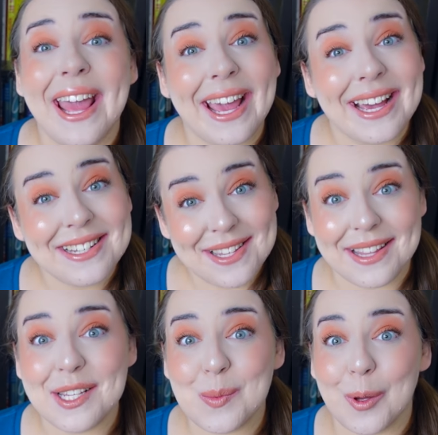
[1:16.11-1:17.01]
And
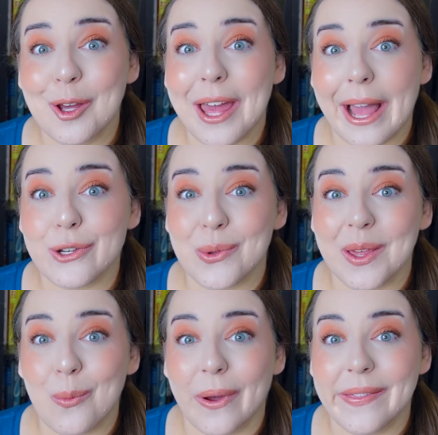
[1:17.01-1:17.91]
this book
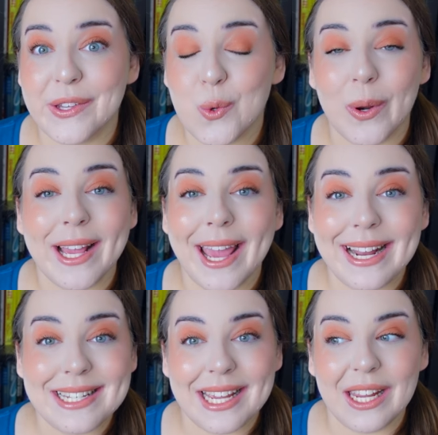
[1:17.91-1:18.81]
actually won the
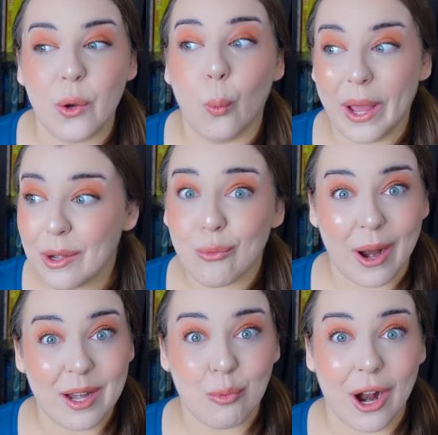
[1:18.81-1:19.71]
2018
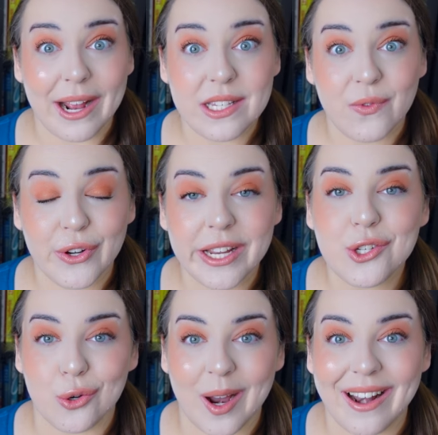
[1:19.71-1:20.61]
Wainwright Prize for
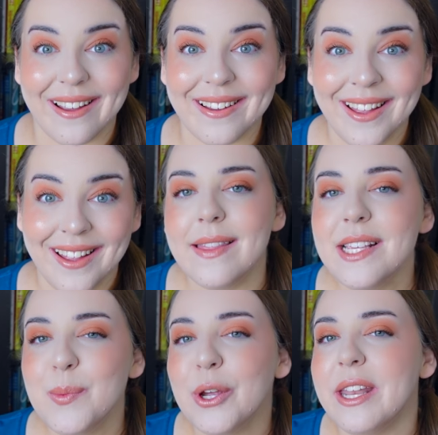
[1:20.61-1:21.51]
Nature Writing. In
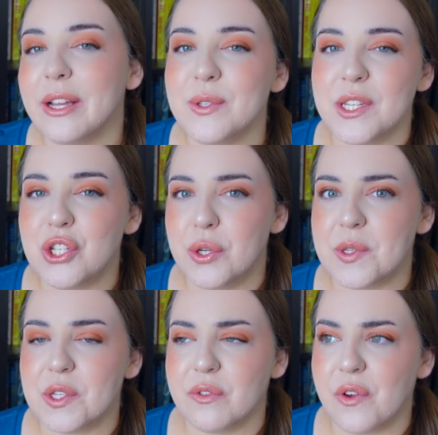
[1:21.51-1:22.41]
this book, Nicolson
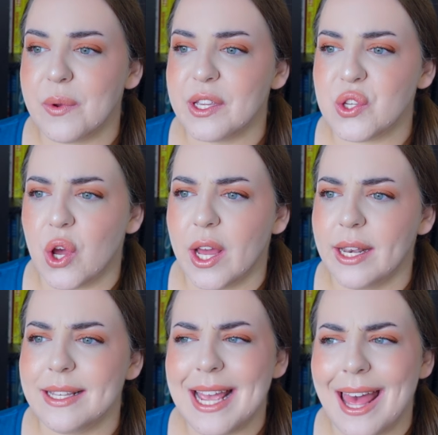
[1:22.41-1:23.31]
chooses to focus
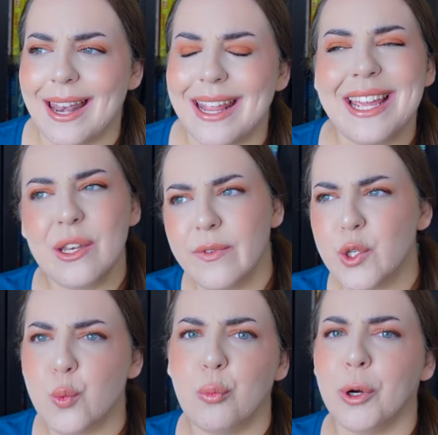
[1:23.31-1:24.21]
on 10
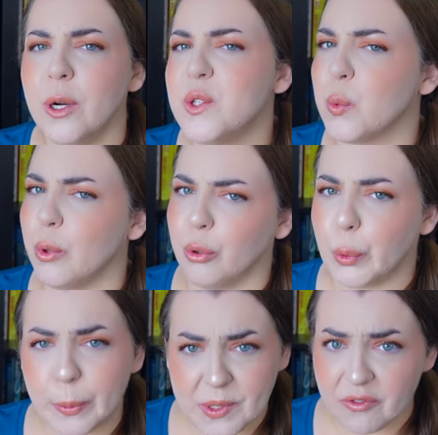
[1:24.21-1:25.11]
individual birds or
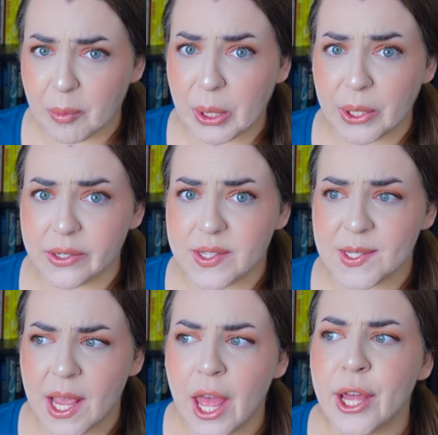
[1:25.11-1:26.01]
groups of birds.